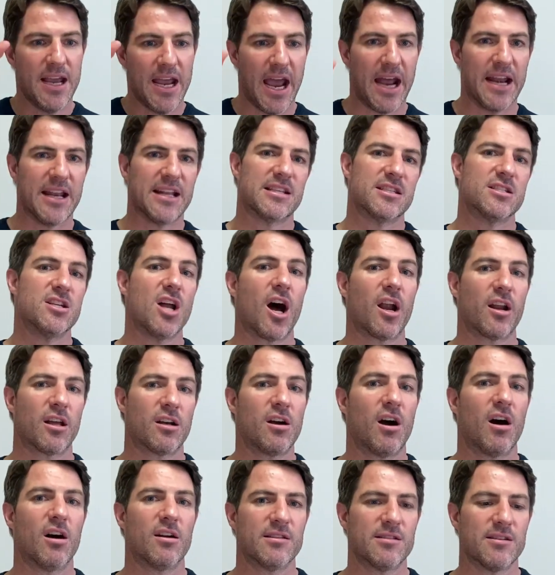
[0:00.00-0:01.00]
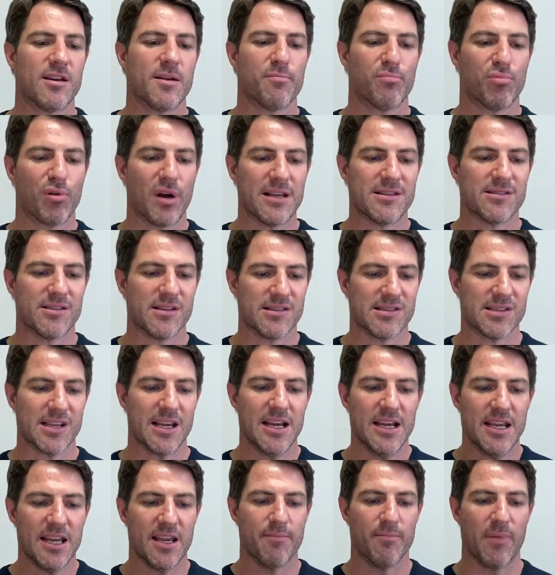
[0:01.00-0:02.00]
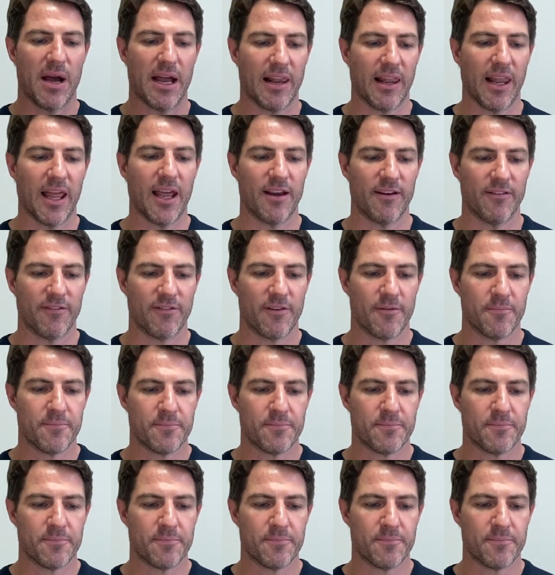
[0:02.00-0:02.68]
and it's not a constant presence in my life.